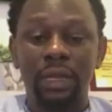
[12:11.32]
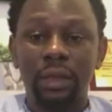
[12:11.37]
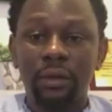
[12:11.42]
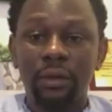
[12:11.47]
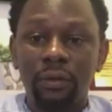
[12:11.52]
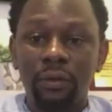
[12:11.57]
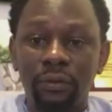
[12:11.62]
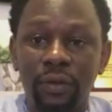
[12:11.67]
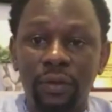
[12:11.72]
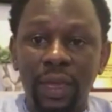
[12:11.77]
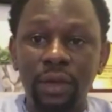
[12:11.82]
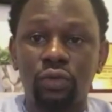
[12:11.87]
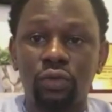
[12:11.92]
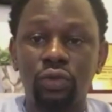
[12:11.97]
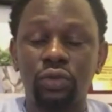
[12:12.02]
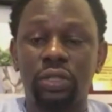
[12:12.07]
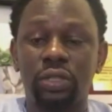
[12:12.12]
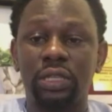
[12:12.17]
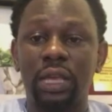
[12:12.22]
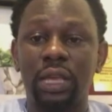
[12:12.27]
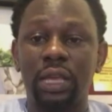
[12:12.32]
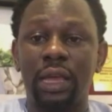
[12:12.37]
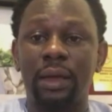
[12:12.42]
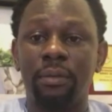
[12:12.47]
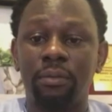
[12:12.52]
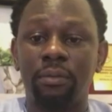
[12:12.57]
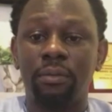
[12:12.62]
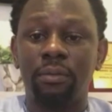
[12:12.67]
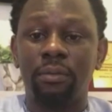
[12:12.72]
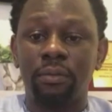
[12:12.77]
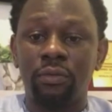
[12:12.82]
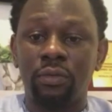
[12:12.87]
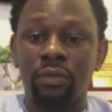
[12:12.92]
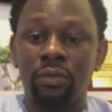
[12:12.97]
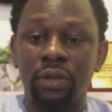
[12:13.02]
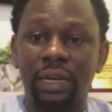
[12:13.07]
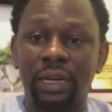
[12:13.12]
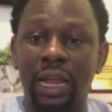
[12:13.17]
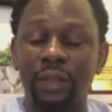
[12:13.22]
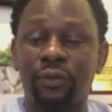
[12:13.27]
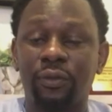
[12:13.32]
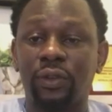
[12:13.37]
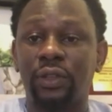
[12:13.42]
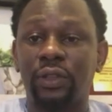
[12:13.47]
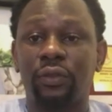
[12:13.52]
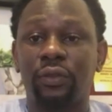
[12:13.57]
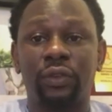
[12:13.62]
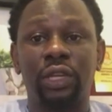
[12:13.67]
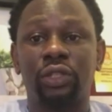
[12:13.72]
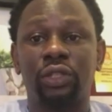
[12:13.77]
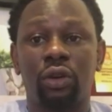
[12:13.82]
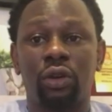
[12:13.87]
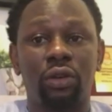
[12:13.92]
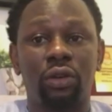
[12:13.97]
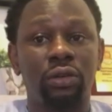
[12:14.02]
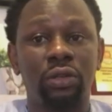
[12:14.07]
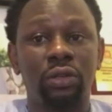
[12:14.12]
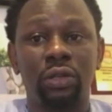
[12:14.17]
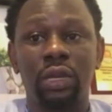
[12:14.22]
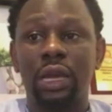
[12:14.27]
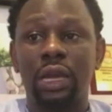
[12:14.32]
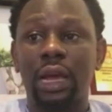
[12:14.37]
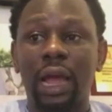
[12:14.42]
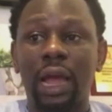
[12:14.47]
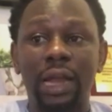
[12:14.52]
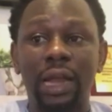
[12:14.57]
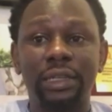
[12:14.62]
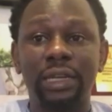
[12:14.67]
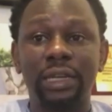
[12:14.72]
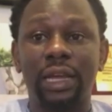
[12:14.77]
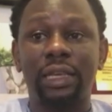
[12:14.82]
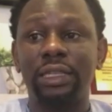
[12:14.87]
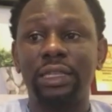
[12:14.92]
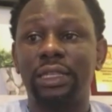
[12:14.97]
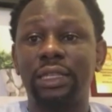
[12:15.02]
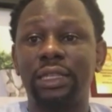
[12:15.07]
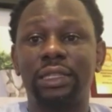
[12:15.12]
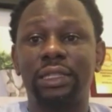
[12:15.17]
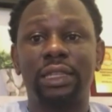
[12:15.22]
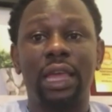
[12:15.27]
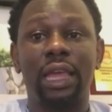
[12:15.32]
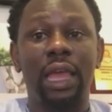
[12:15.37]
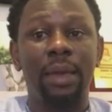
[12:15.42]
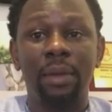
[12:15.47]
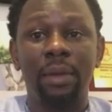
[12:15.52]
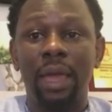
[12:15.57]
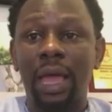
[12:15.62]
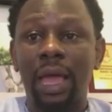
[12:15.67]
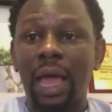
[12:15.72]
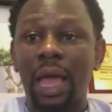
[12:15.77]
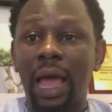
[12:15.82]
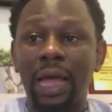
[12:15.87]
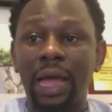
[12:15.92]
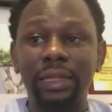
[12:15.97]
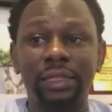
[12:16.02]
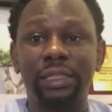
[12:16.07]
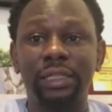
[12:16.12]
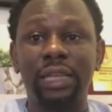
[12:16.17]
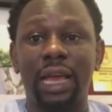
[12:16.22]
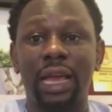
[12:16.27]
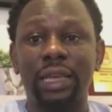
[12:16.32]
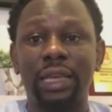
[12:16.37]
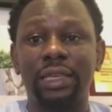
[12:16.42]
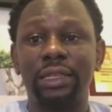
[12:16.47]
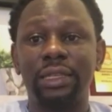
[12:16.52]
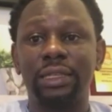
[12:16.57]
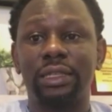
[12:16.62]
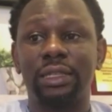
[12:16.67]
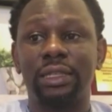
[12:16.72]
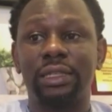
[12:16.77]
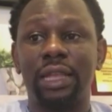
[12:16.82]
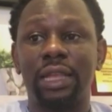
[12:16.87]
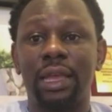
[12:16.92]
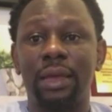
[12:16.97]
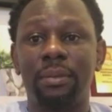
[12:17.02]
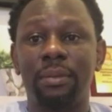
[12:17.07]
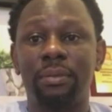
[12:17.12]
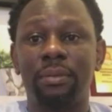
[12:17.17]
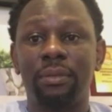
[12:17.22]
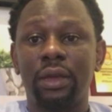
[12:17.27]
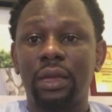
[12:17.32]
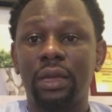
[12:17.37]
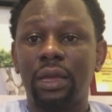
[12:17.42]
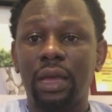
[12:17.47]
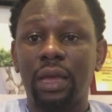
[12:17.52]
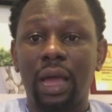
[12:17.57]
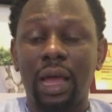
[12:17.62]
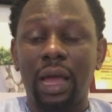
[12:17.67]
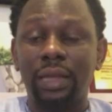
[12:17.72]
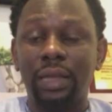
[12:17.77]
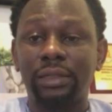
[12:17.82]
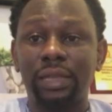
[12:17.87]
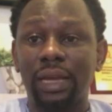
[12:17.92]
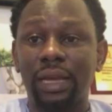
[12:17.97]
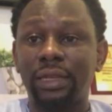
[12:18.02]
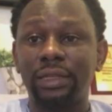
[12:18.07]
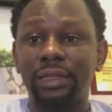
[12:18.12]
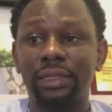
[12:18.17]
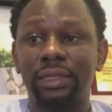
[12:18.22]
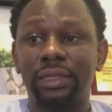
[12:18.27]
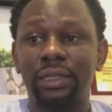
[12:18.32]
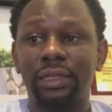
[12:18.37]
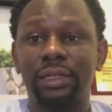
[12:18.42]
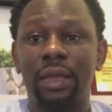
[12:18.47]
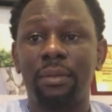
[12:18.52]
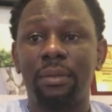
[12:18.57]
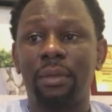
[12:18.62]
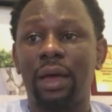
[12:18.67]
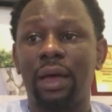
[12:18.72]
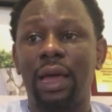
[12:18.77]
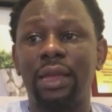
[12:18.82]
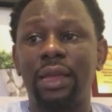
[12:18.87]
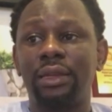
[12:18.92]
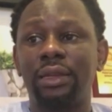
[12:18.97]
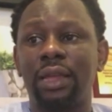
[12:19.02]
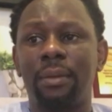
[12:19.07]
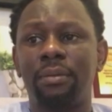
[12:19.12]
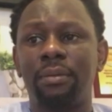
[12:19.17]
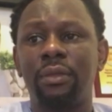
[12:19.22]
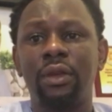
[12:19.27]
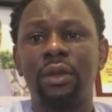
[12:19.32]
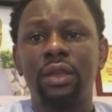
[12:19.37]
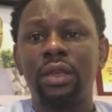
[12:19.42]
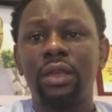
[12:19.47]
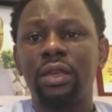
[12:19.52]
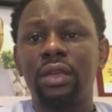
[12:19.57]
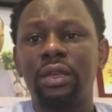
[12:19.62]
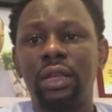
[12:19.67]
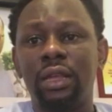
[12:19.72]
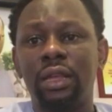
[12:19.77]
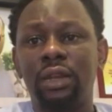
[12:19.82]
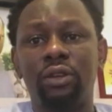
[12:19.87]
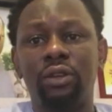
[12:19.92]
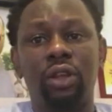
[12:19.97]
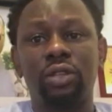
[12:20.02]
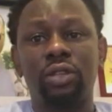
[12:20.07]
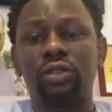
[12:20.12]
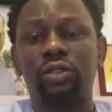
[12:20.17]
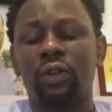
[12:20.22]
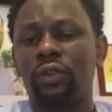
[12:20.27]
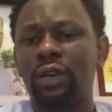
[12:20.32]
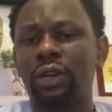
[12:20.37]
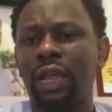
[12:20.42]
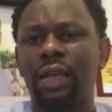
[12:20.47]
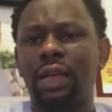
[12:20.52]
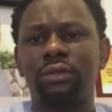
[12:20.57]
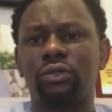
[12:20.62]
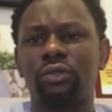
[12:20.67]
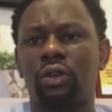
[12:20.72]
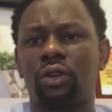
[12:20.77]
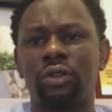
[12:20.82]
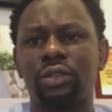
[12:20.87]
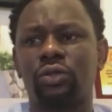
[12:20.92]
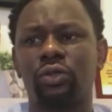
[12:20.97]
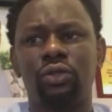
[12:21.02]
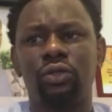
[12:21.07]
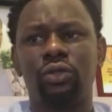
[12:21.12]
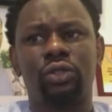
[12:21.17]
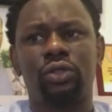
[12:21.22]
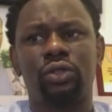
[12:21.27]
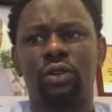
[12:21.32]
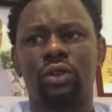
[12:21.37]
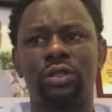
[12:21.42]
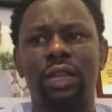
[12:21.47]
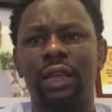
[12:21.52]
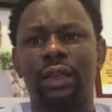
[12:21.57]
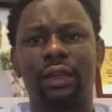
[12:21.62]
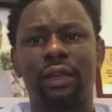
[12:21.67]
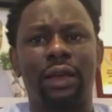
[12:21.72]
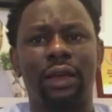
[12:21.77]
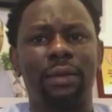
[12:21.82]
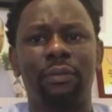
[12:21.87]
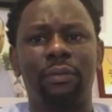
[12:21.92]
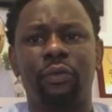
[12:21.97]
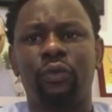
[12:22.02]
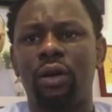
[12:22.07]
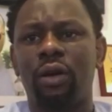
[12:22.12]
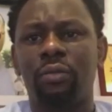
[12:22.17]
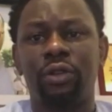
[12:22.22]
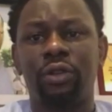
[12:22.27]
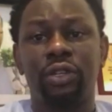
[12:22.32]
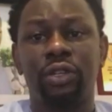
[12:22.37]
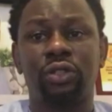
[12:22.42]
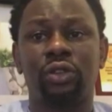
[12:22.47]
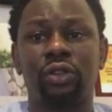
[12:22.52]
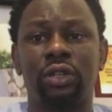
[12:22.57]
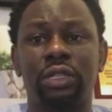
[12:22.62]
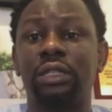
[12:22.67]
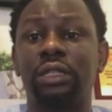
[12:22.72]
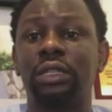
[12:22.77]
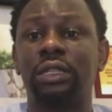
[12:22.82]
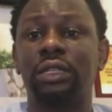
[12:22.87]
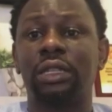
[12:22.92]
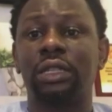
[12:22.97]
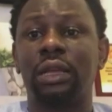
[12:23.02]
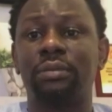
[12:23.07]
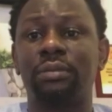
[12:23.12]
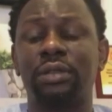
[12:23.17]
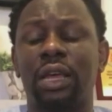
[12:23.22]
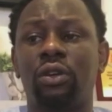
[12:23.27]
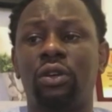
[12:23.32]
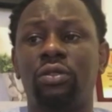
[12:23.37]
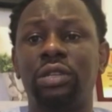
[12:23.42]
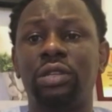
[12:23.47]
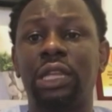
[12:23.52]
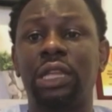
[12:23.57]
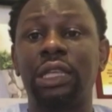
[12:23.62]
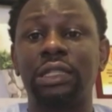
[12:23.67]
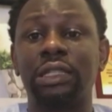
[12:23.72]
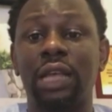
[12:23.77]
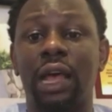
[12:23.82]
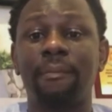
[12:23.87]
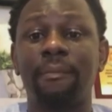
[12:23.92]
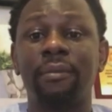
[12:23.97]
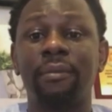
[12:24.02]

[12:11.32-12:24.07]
vehicles, glass fortification, car tracking system, anti-jacking system, and lots of other solutions like fuel monitoring systems and all. These are